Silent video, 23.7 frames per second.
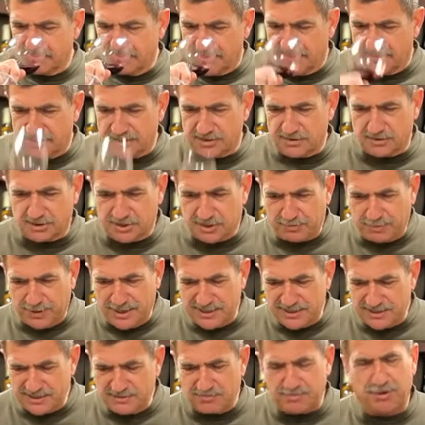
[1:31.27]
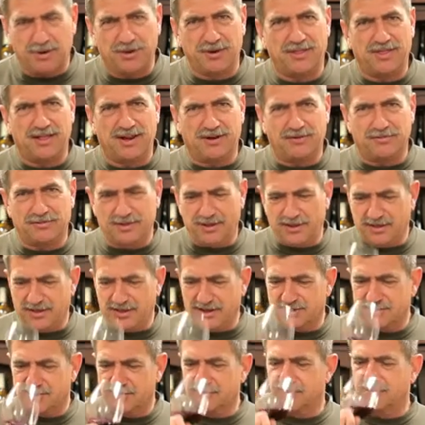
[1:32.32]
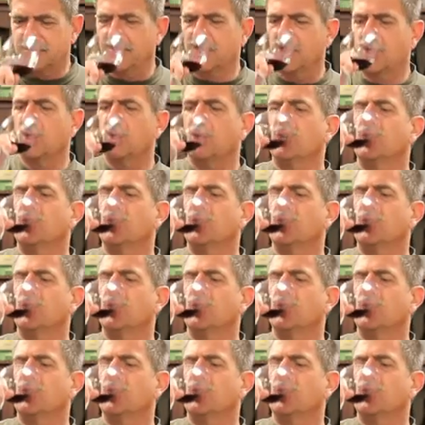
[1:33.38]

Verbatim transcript: and there's a spice component that I really think is interesting.